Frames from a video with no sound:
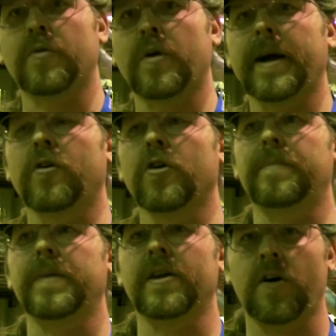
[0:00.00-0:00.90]
The Robot
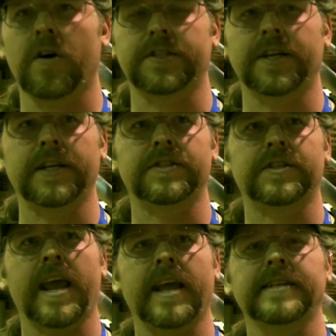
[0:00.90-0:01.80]
Group in Austin is
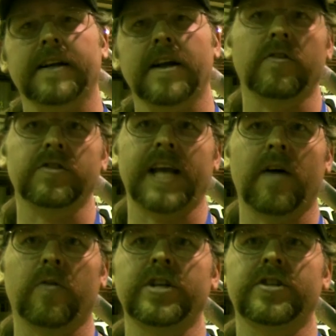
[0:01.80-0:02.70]
a technology
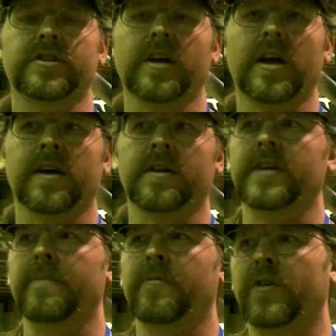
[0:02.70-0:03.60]
outreach uh,
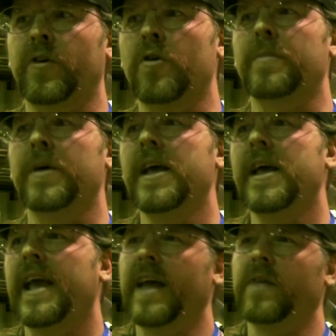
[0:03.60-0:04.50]
type of group.
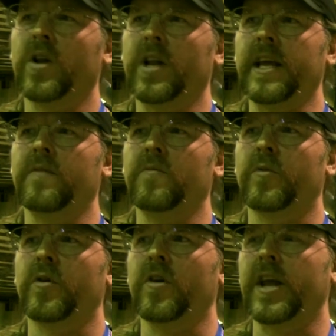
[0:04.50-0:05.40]
And really
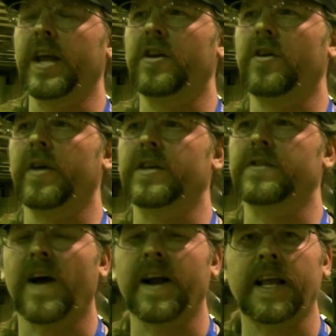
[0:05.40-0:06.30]
what we're looking at doing
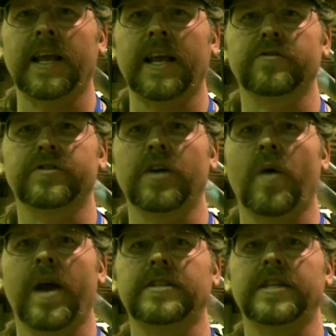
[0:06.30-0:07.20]
is finding interesting
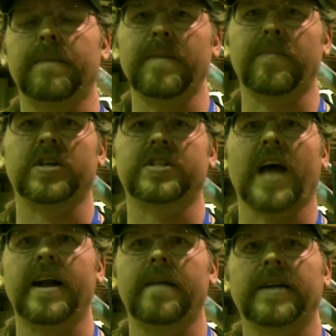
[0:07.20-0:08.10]
ways to get people
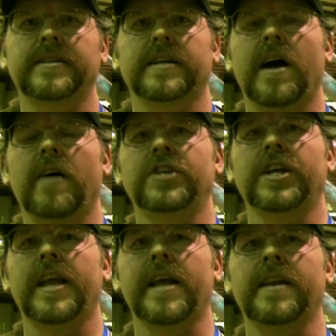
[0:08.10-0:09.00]
excited about technology
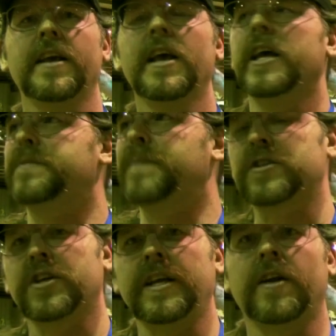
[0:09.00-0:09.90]
again,
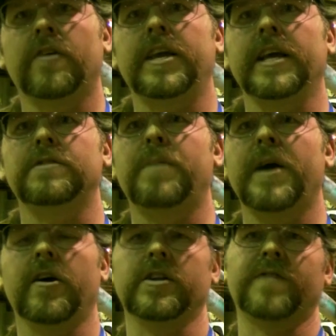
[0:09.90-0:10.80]
especially, you know, kids and
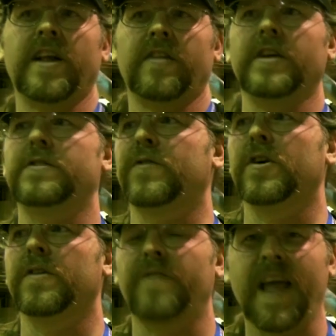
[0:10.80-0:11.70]
parents finding things
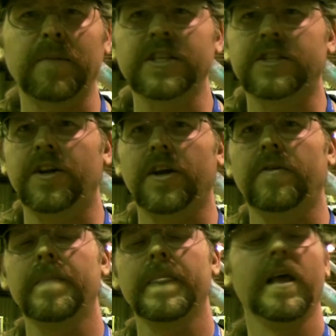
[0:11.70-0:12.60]
for families to do.